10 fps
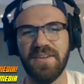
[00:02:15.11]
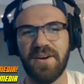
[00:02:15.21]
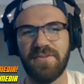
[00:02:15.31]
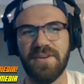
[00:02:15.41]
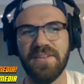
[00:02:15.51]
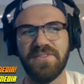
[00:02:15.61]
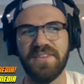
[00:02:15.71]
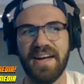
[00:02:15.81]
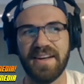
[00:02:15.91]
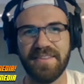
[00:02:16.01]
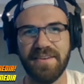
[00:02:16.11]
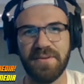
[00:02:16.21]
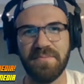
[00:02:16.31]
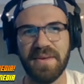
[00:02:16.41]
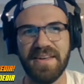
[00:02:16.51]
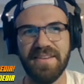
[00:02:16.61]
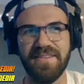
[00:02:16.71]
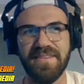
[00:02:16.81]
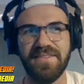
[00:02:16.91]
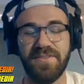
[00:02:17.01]
our friend Zach that
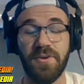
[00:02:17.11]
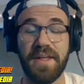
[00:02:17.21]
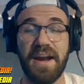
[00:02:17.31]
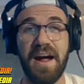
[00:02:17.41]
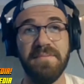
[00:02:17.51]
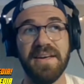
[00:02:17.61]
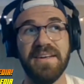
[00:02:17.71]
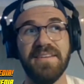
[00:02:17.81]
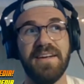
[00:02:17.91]
I met.